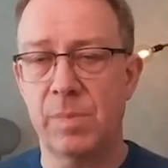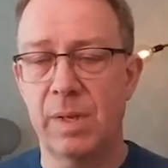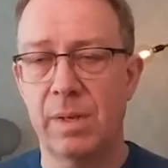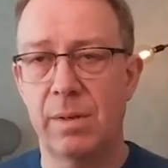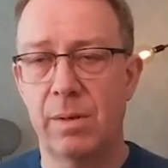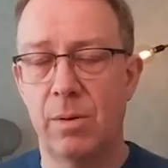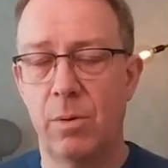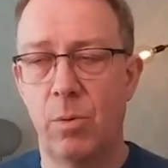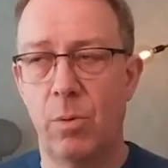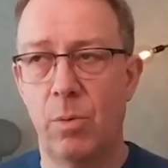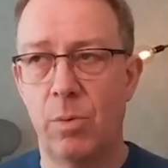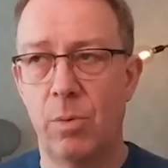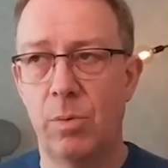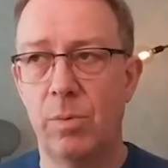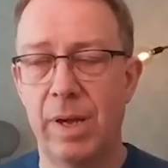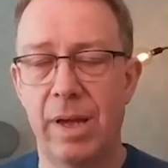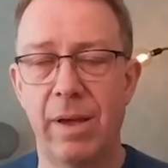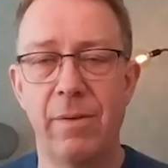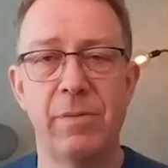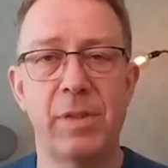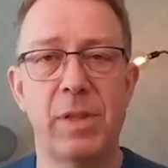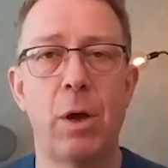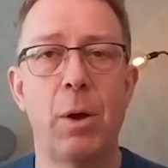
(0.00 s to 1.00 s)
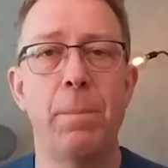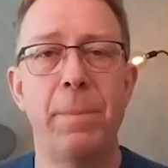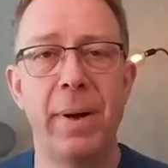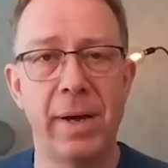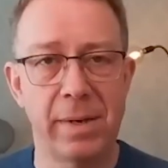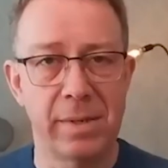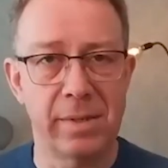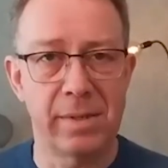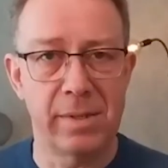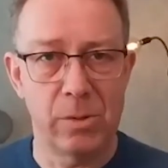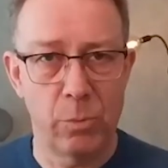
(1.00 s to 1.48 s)
or if there are
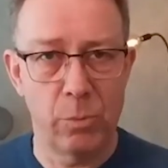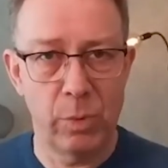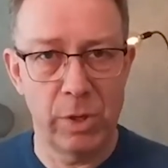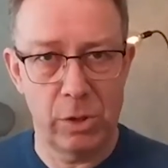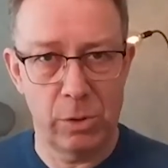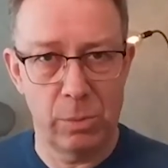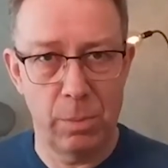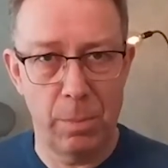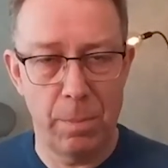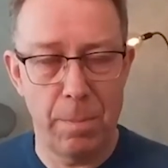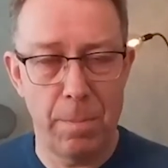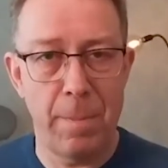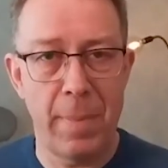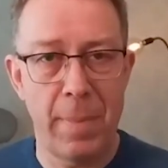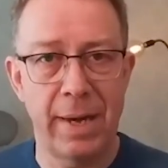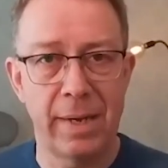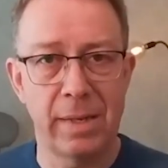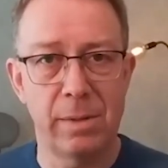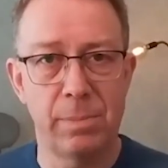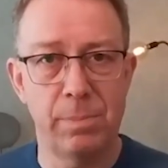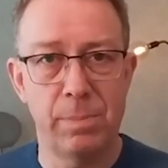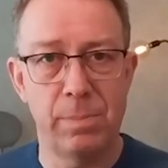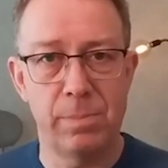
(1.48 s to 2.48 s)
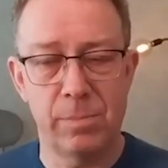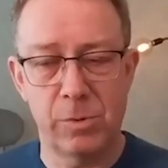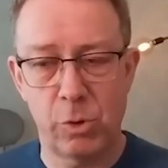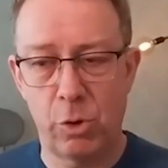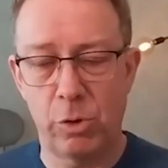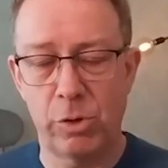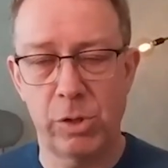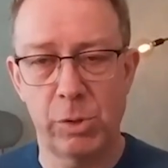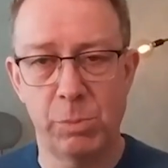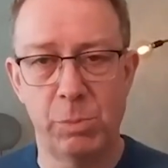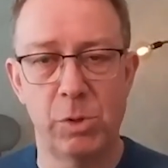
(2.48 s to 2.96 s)
bugs which might
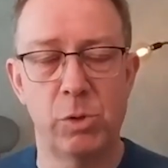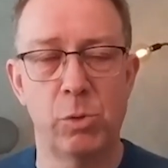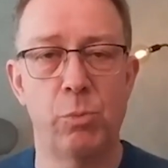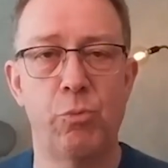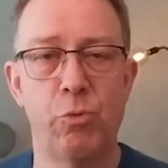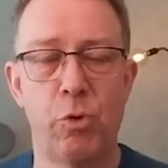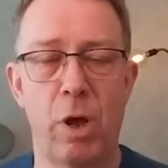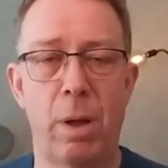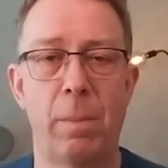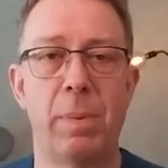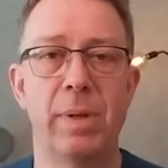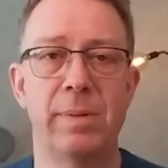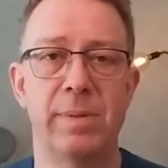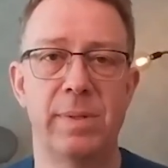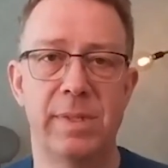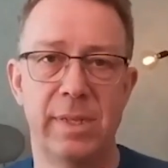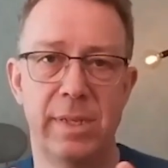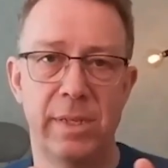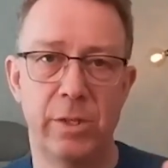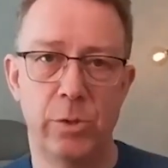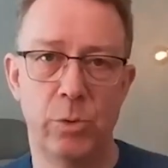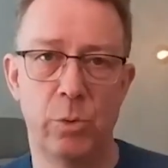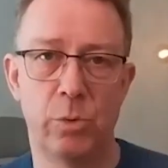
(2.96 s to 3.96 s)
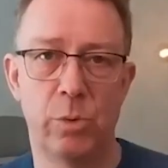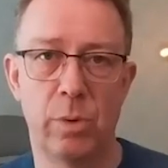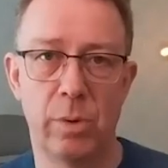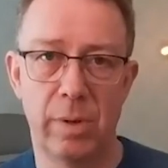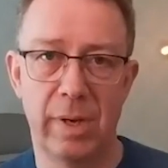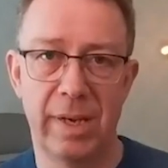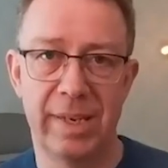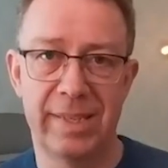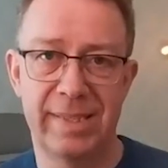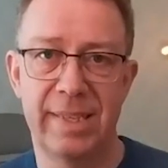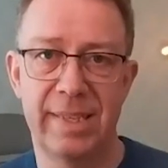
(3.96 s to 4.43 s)
contribute to problems in your
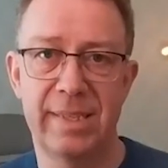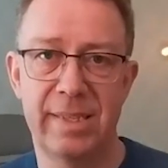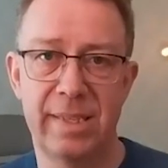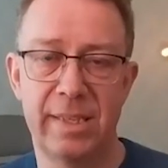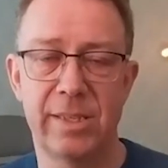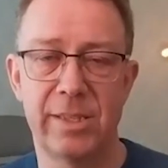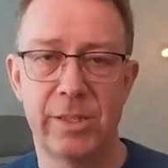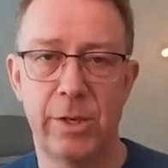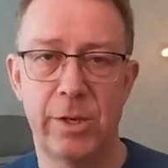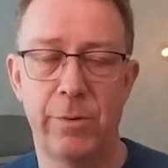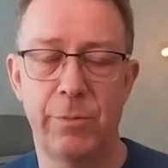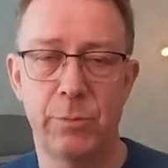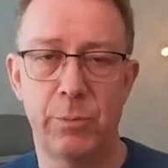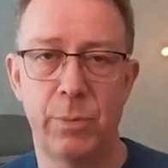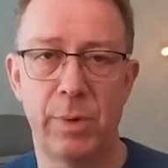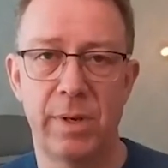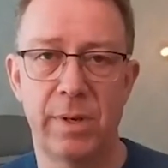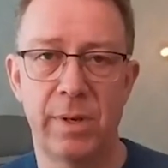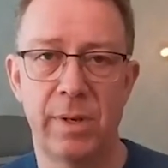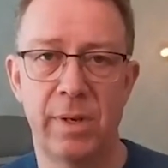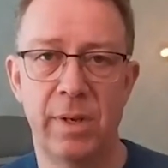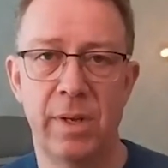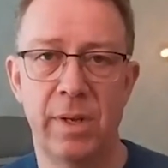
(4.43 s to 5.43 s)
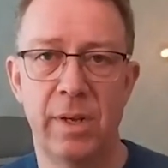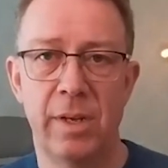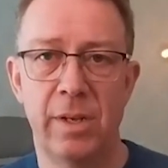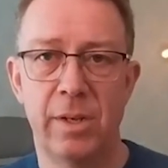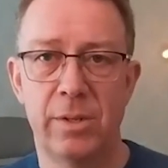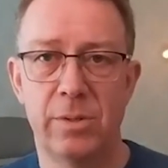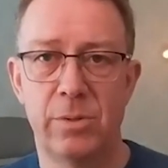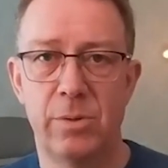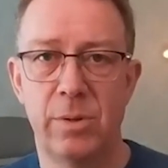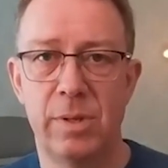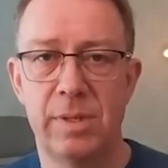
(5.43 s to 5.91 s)
existing software.
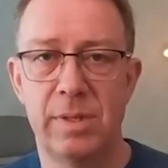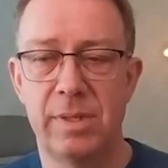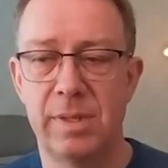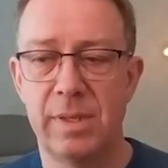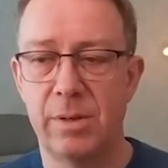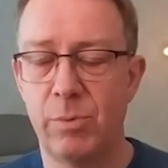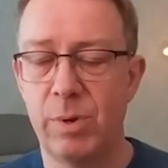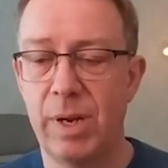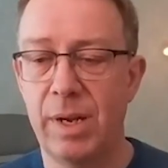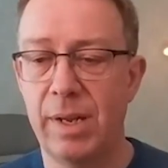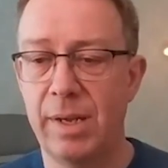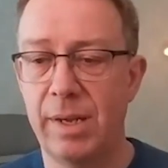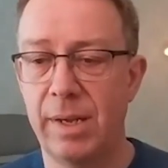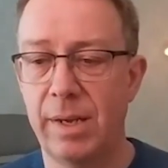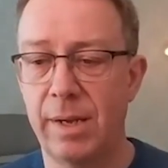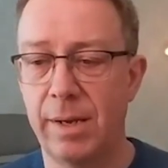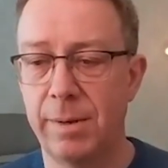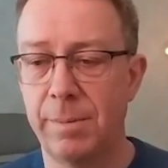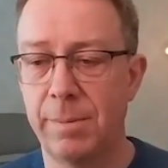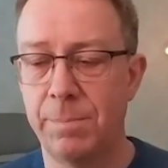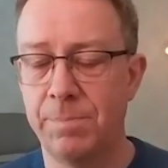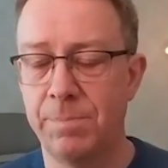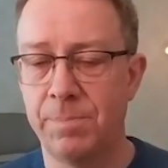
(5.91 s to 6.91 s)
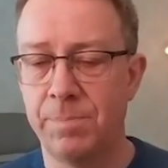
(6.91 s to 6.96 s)
So it's a really